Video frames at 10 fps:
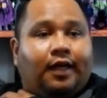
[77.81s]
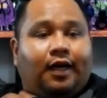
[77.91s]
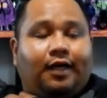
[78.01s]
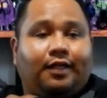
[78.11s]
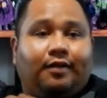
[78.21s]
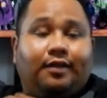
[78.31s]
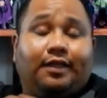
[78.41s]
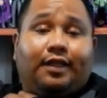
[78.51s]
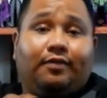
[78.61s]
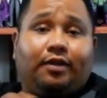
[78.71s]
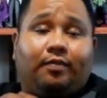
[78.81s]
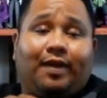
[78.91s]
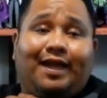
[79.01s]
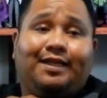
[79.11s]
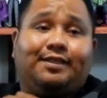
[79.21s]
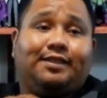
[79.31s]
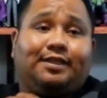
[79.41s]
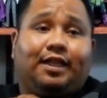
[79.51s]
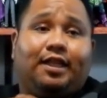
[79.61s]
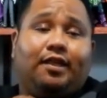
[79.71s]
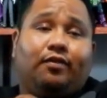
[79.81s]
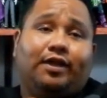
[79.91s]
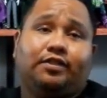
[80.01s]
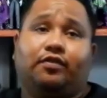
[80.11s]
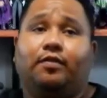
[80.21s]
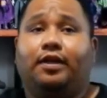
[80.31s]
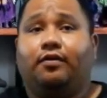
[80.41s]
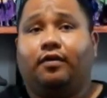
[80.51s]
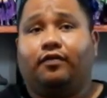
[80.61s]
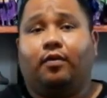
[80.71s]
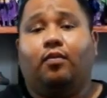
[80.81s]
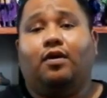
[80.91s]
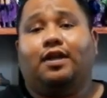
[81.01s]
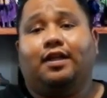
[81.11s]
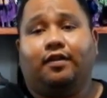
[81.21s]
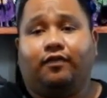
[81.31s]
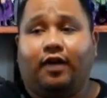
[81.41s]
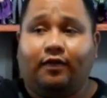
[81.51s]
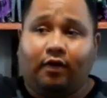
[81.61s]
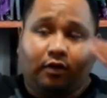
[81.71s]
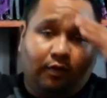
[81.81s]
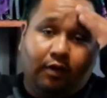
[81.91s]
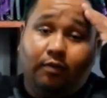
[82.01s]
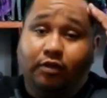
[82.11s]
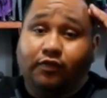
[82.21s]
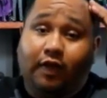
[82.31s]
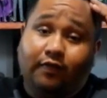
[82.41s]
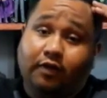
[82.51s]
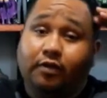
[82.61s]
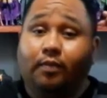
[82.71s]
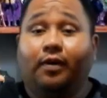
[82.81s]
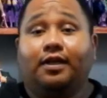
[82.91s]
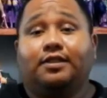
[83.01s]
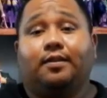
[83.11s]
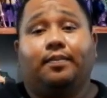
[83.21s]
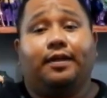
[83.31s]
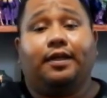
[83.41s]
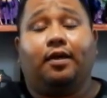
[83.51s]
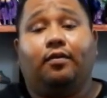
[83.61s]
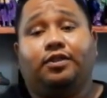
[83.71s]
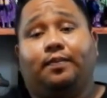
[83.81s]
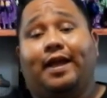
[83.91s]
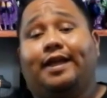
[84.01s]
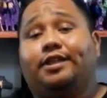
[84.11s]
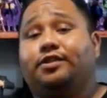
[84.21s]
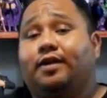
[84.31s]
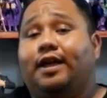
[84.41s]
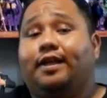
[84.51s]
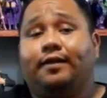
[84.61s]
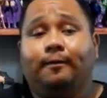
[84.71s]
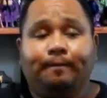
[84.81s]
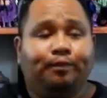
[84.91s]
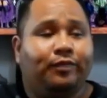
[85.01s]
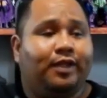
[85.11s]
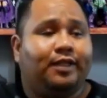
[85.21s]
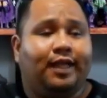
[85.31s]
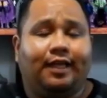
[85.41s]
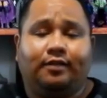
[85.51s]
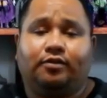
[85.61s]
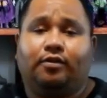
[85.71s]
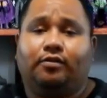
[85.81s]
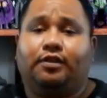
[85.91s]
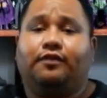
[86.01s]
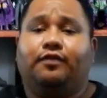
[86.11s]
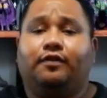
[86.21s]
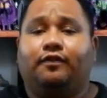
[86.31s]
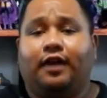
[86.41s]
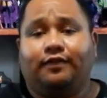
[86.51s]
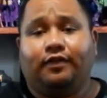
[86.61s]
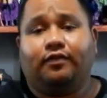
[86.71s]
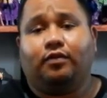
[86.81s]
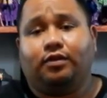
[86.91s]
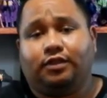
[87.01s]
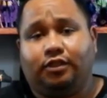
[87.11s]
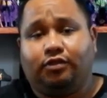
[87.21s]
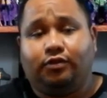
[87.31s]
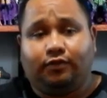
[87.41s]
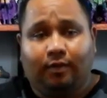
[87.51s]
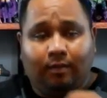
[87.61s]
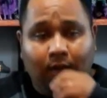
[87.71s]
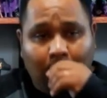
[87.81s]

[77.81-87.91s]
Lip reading: The only thing with their packages, they range from anywhere from $195 all the way to almost $500, depending on which package you had. I think they had a total different of 5 different ones to choose from.